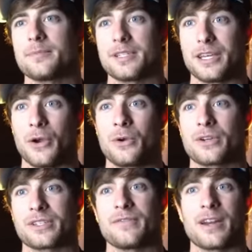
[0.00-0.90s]
times the
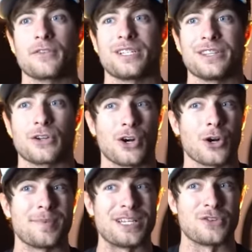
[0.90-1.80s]
owners have never seen their
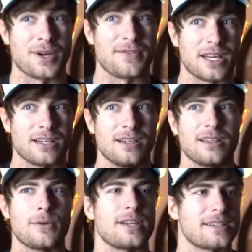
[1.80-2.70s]
car be driven.
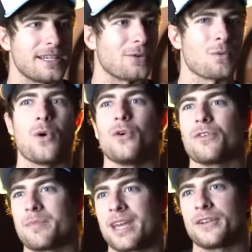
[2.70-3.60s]
They want to see it roll
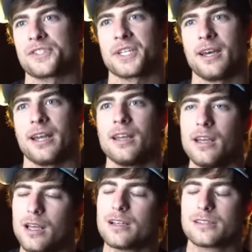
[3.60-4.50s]
from the outside.
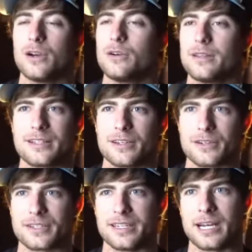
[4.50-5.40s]
So that's
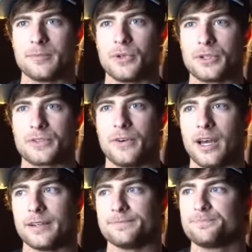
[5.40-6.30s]
understandable, it's
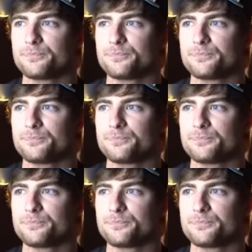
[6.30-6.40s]
fine.